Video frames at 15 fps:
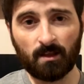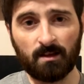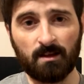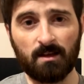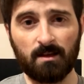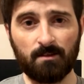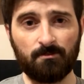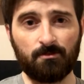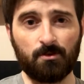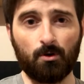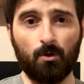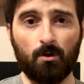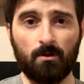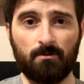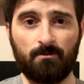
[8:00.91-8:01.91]
If
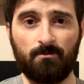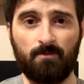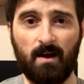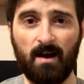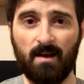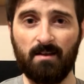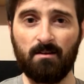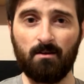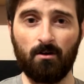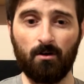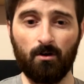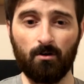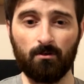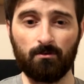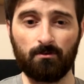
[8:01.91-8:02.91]
you're a fan
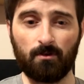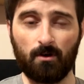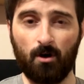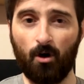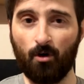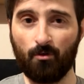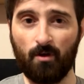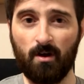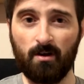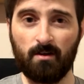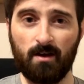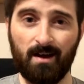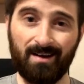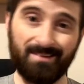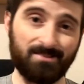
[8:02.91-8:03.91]
of horror
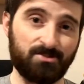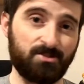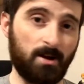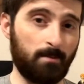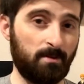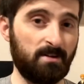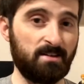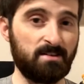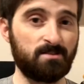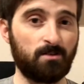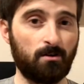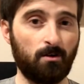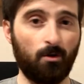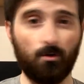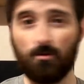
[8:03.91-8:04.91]
and Japanese
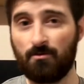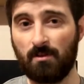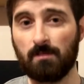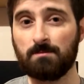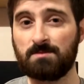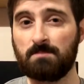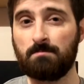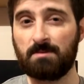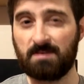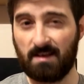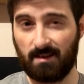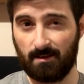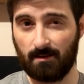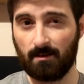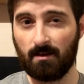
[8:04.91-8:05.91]
horror films in
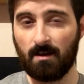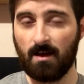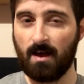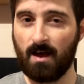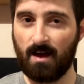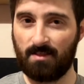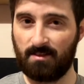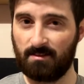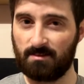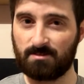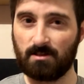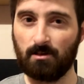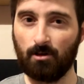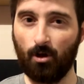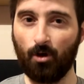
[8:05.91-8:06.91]
particular, I think there's a
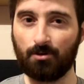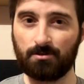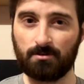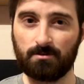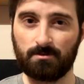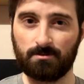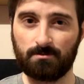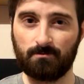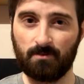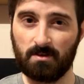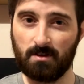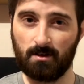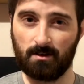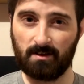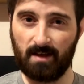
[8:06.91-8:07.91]
lot for
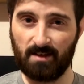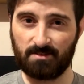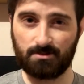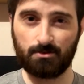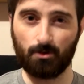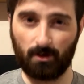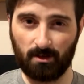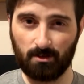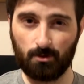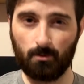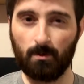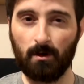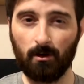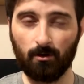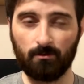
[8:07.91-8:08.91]
you to get stuck into
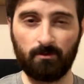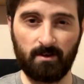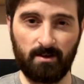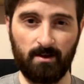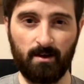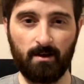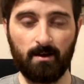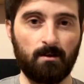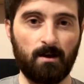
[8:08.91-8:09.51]
and love here.